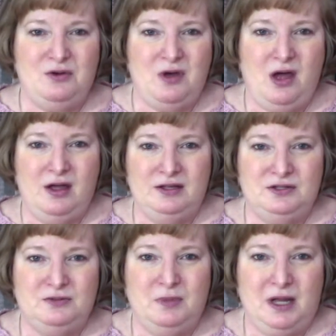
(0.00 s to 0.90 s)
to
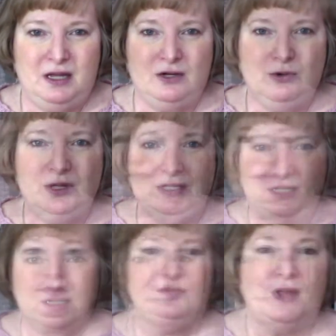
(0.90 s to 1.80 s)
my quilting.
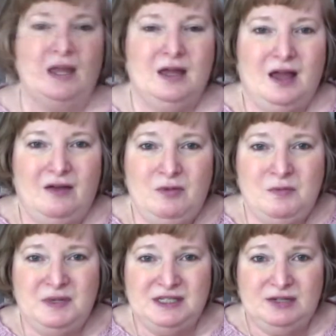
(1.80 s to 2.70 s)
I've been busy
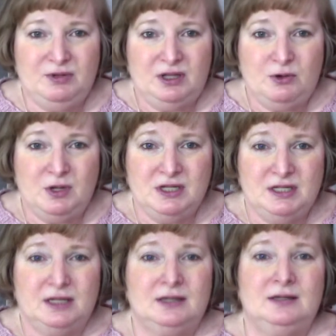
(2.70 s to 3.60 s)
with quilting
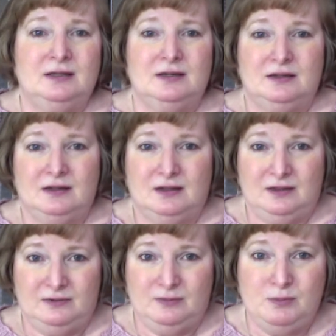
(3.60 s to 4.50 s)

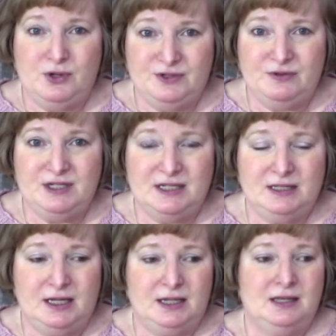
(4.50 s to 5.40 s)
most recently,
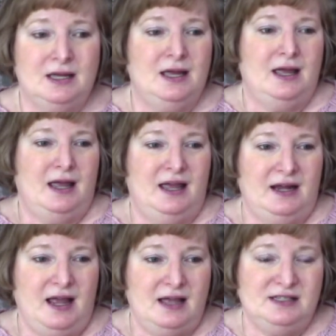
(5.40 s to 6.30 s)
and I had
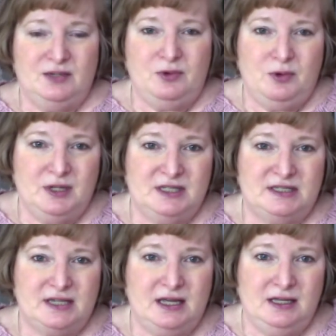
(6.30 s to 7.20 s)
some quilts
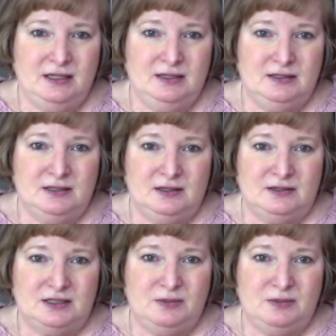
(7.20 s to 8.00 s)
in to be machine